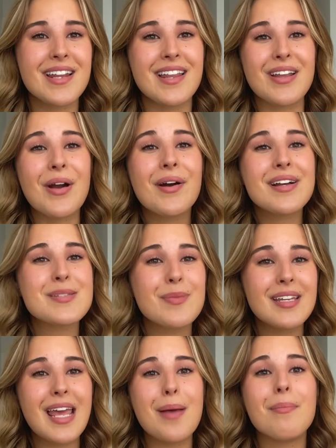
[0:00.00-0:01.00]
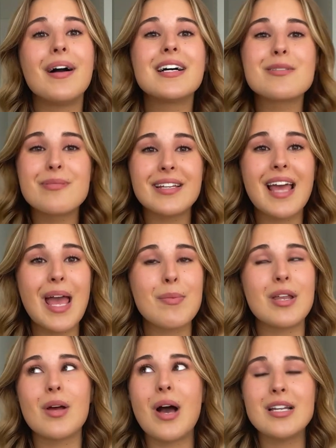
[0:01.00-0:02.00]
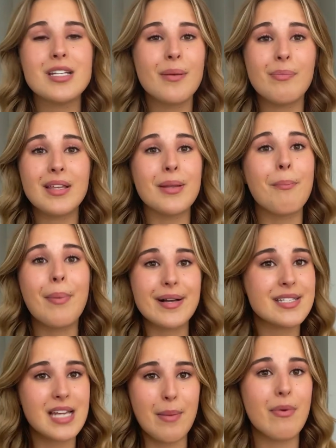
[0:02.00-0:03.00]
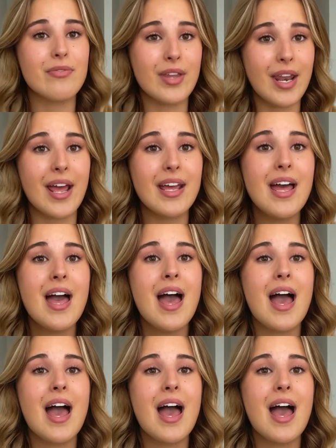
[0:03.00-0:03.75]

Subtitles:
and her husband came, my husband came, and it ended up being the best time of the night.